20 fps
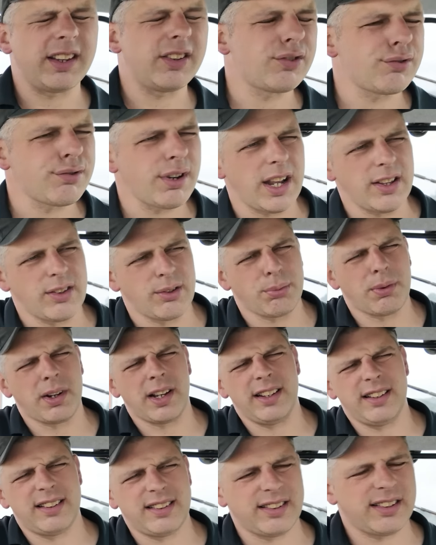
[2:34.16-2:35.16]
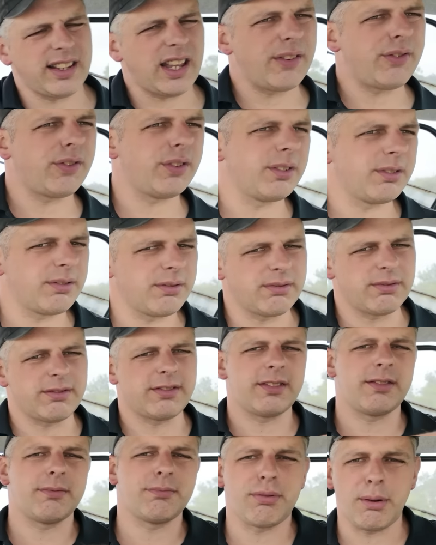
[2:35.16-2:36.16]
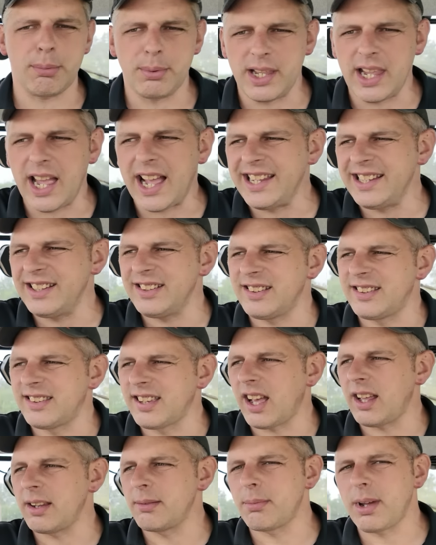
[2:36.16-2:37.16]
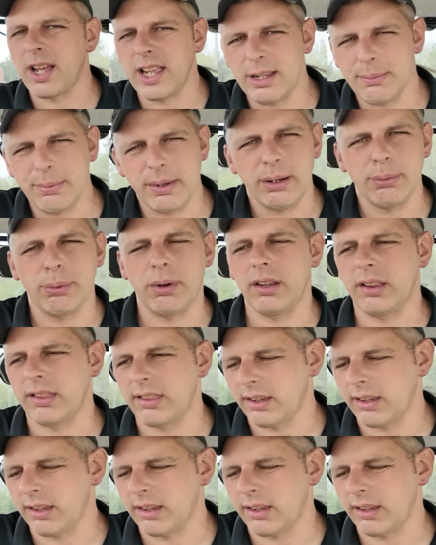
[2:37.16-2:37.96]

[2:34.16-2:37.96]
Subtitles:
this tractor weigh? 7, probably 8 ton maybe with